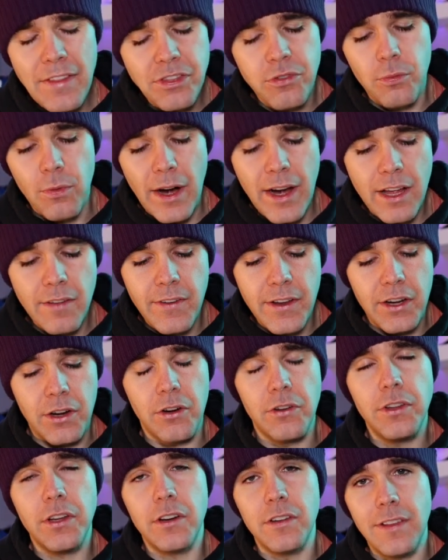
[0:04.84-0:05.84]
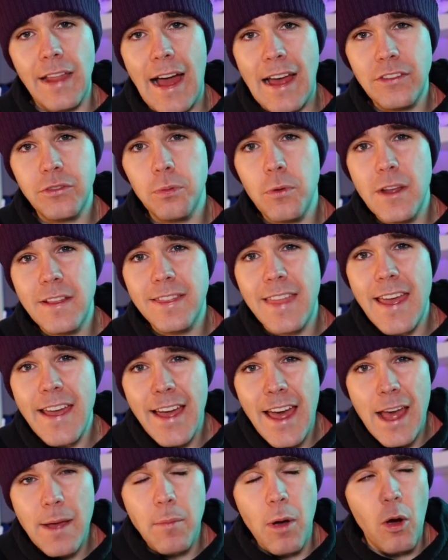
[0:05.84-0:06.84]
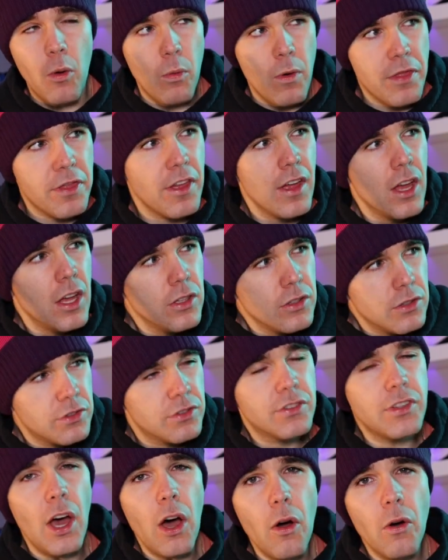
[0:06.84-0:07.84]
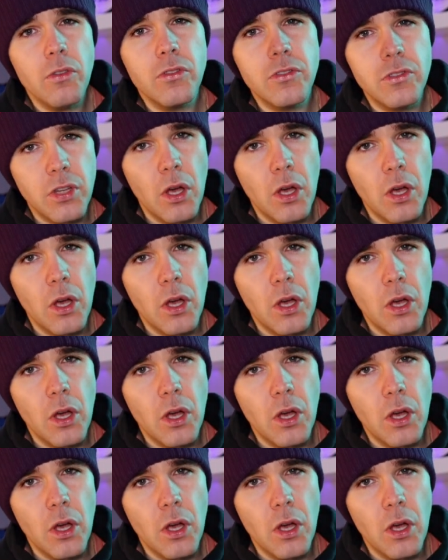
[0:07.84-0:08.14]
At the running event earlier last week, they came out with so